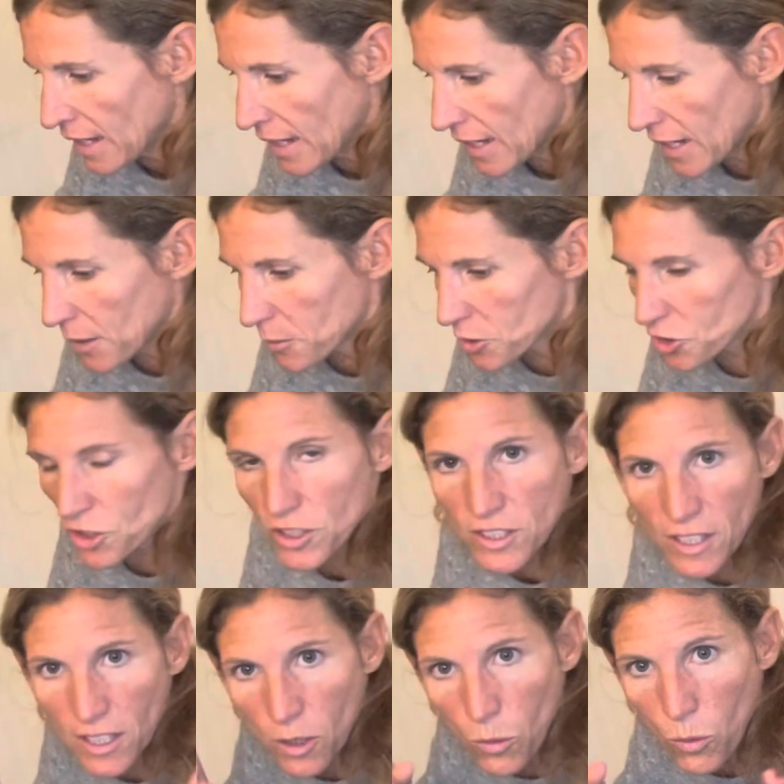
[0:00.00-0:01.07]
It was just a
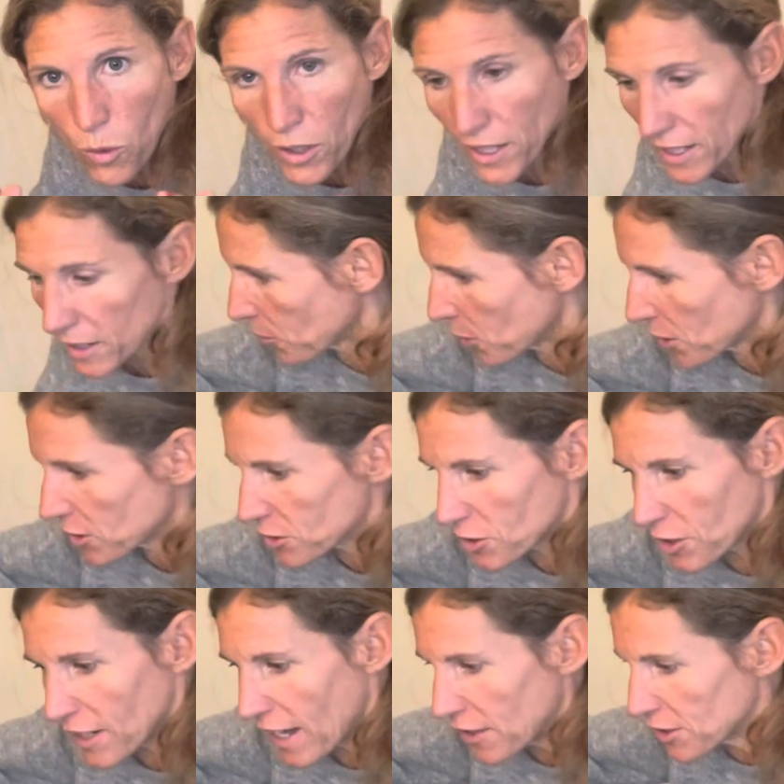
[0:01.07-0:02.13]
little warning. So
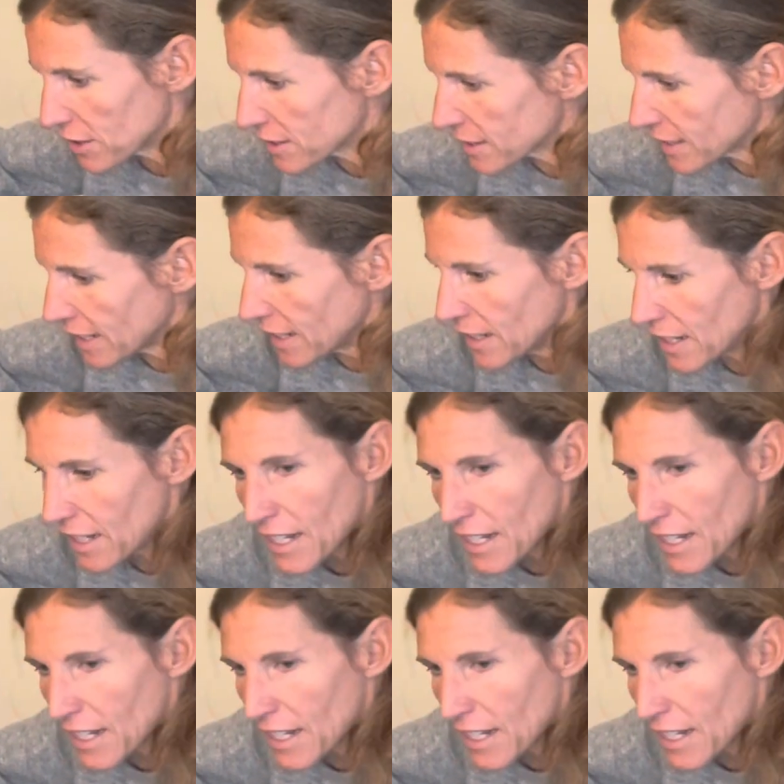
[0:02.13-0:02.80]
now you can see